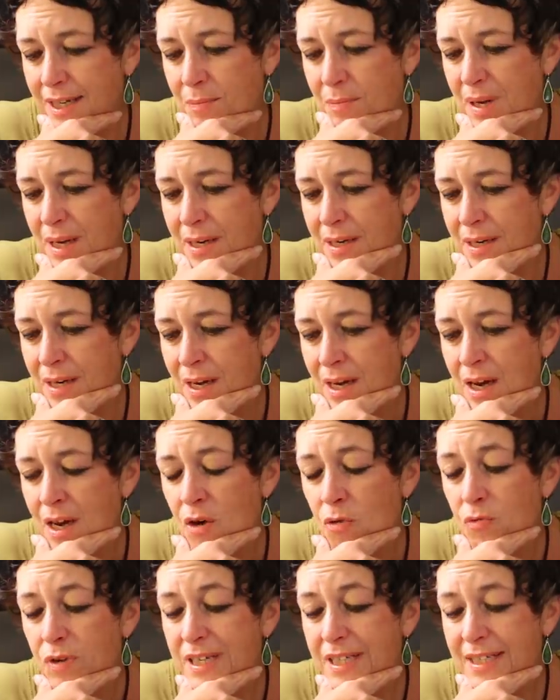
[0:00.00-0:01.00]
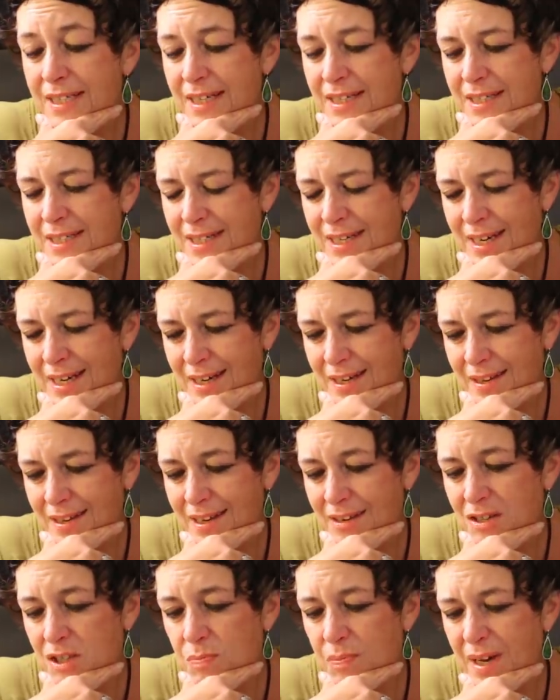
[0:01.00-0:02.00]
They've been resisting.
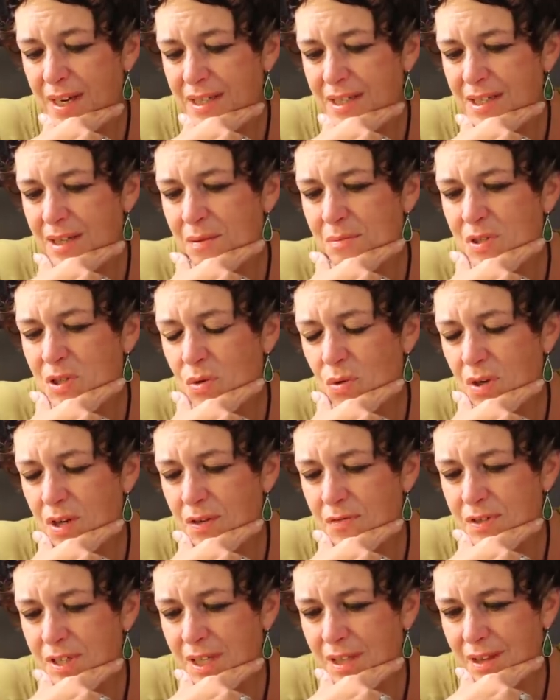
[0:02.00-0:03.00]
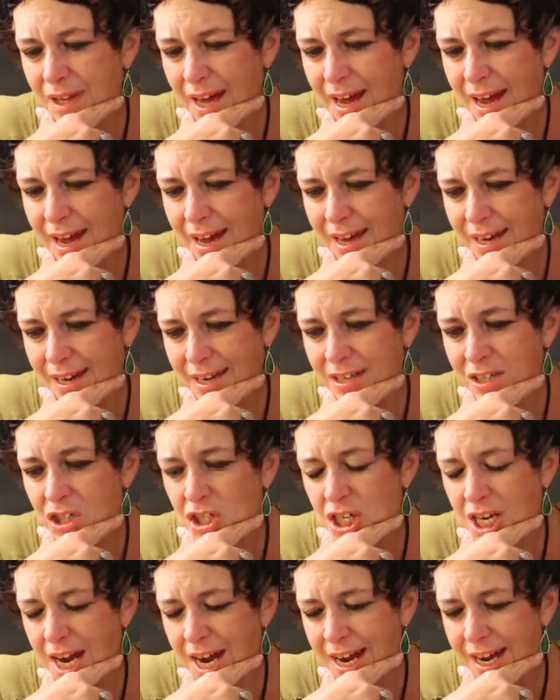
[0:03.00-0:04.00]
There's been some sort of delay in
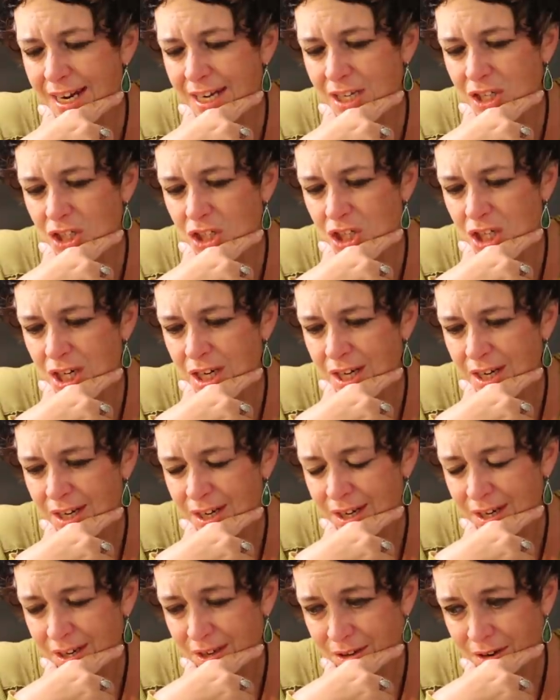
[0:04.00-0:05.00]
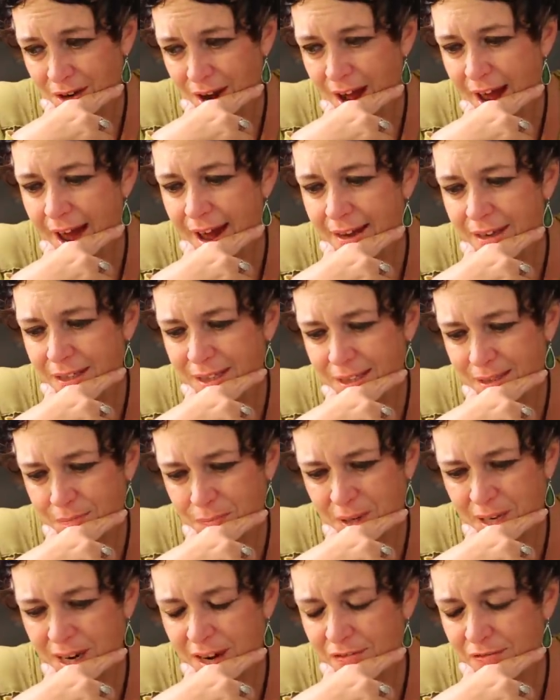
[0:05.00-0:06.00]
change. There has,
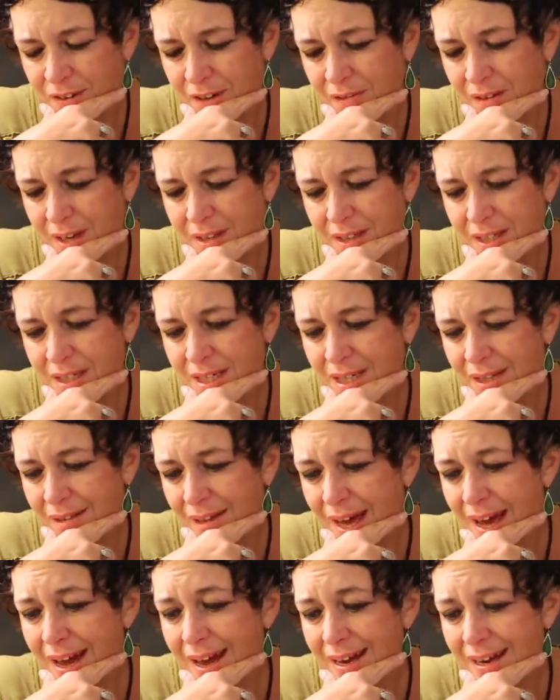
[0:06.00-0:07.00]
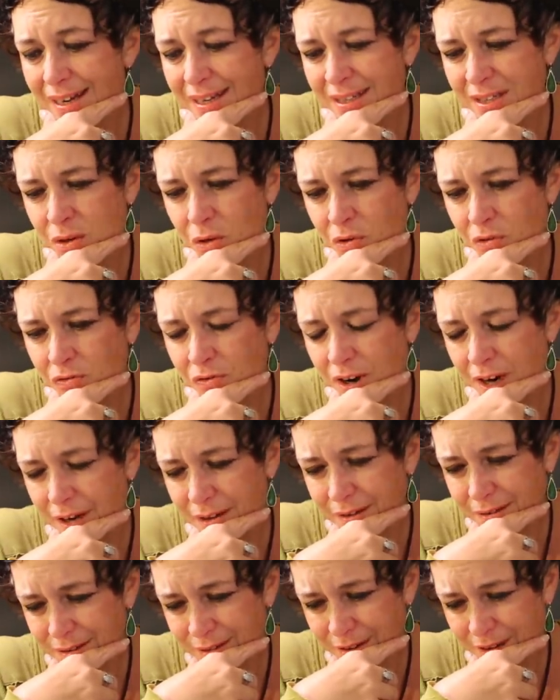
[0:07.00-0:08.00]
but I feel like the delay is
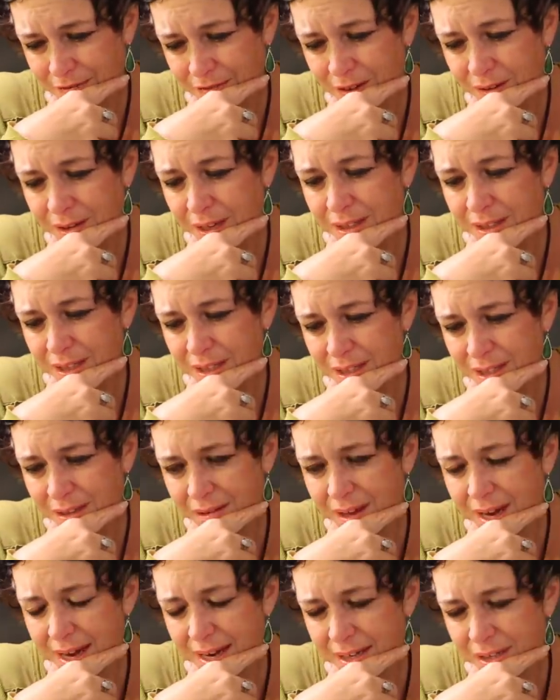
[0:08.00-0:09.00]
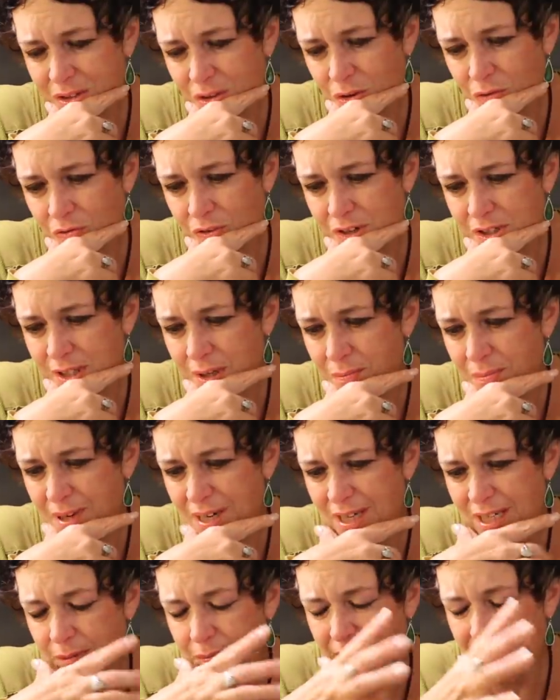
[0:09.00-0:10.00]
over. I feel like the delay is over.
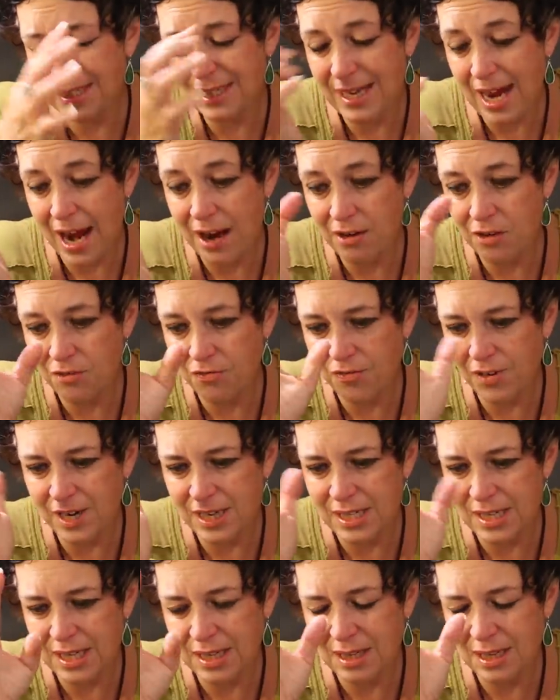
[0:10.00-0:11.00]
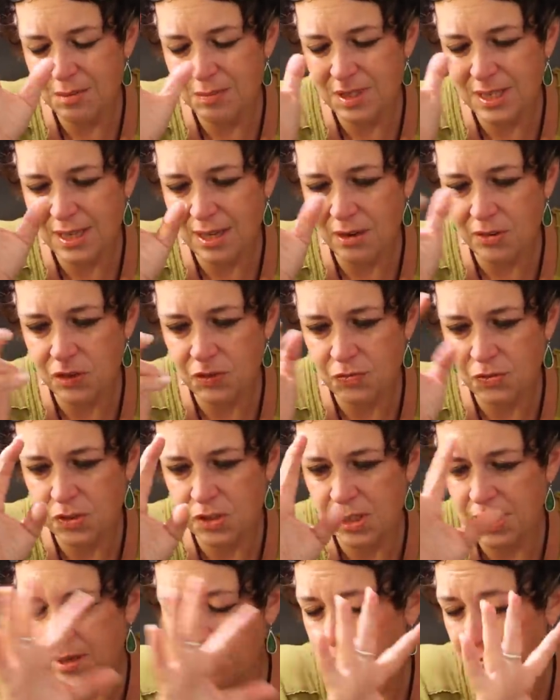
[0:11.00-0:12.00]
Somebody's been sacrificing themselves for
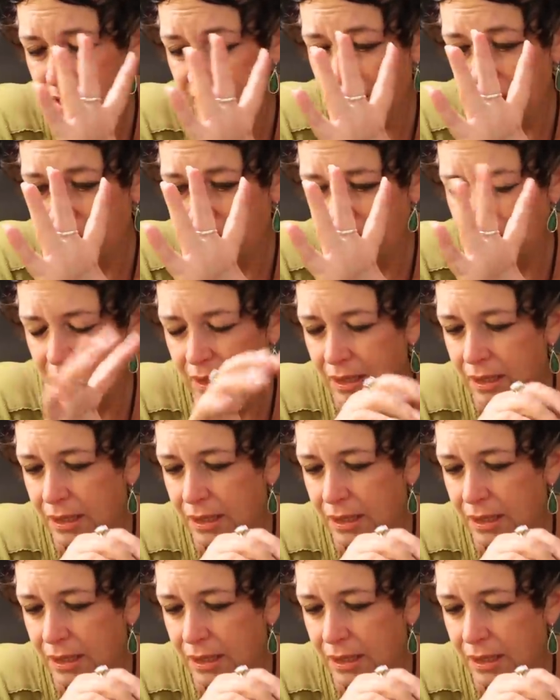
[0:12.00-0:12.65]
something.